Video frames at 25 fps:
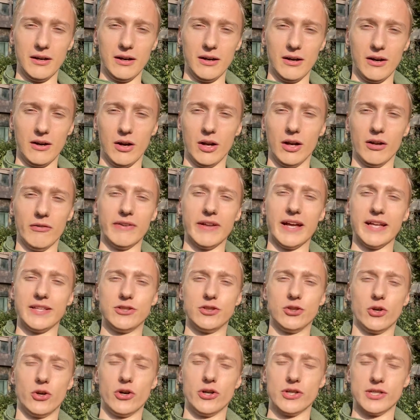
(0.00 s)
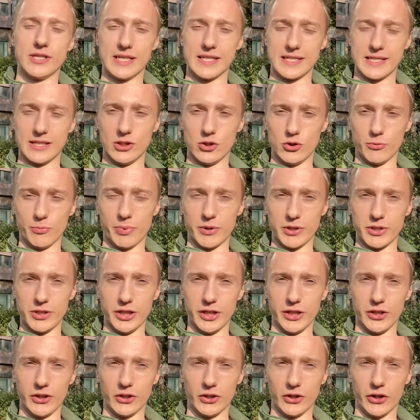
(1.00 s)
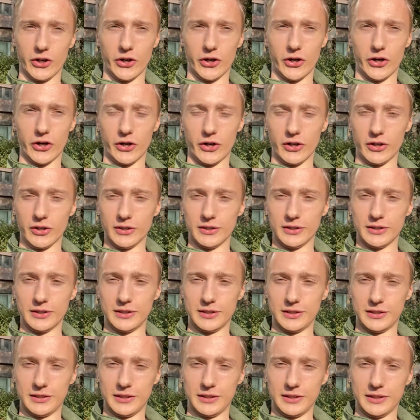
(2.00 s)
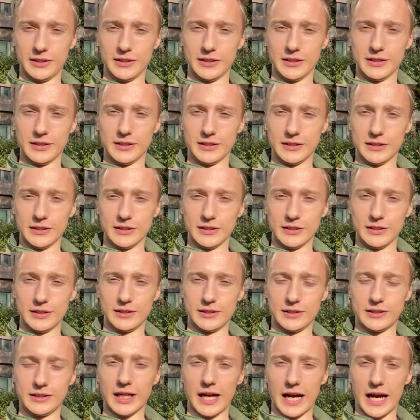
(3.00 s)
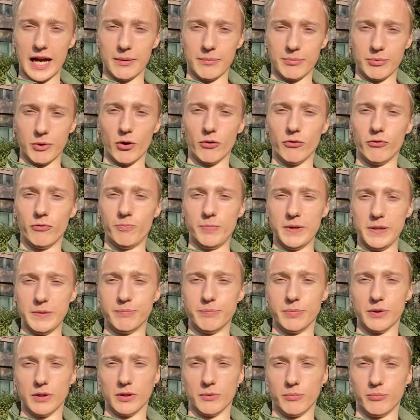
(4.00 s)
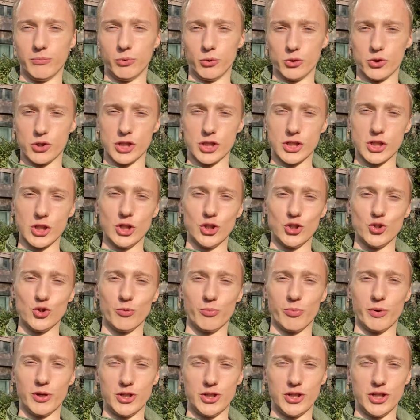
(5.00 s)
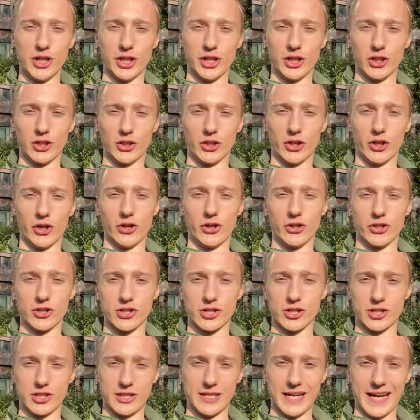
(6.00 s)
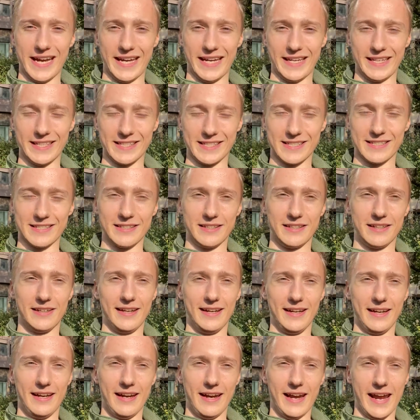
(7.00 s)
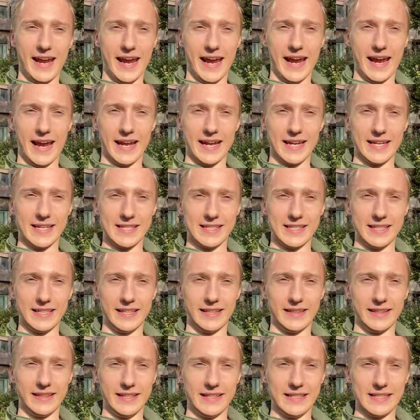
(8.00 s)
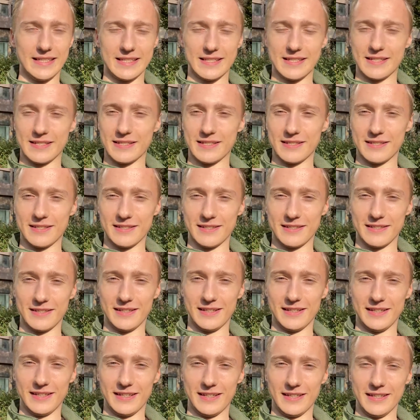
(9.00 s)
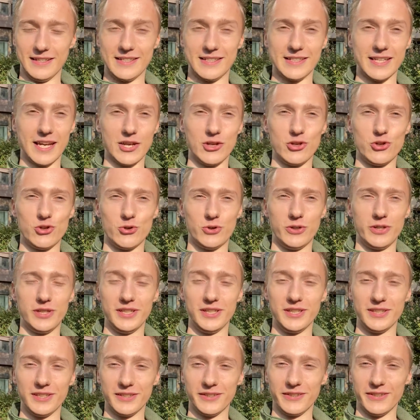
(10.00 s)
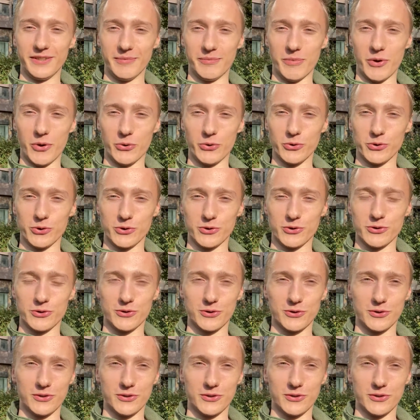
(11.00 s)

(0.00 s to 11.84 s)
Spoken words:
All of that turns us into particular type of people, puts us into particular state. And in this century, the most